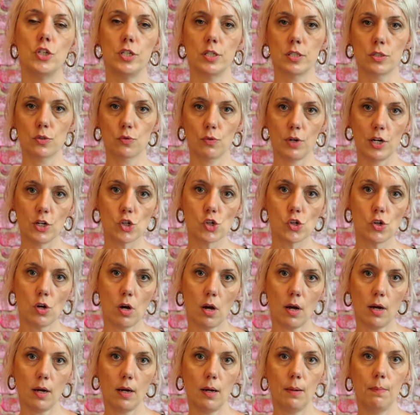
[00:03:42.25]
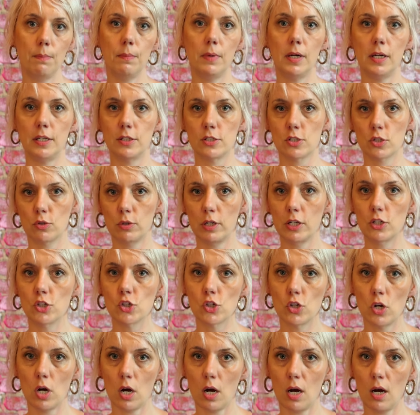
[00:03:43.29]
stretched her arm
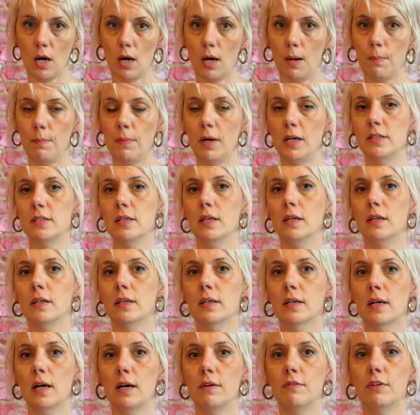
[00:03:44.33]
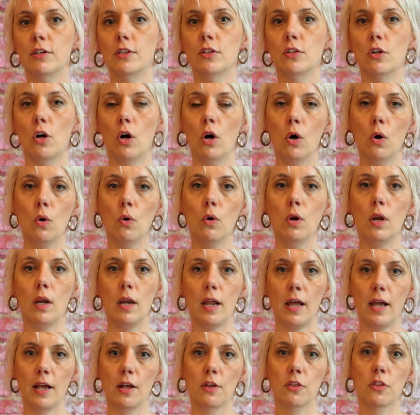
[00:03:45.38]
until it covered the whole
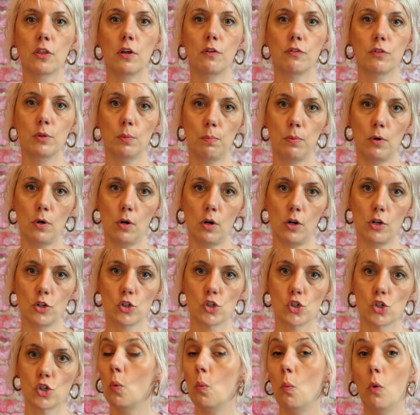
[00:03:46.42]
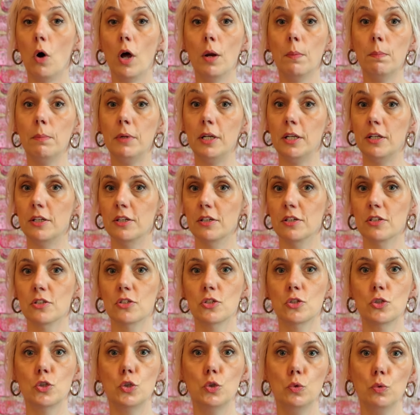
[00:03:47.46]
length of the porch, 1 meter,
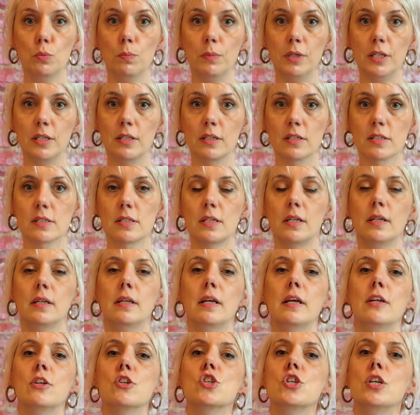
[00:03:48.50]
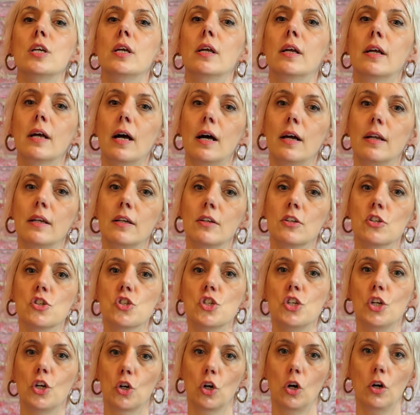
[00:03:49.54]
2 meters, and then she got it.
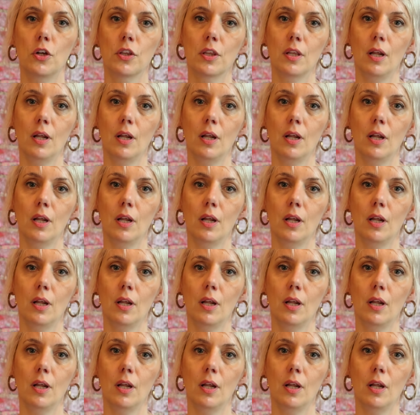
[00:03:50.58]
She caught the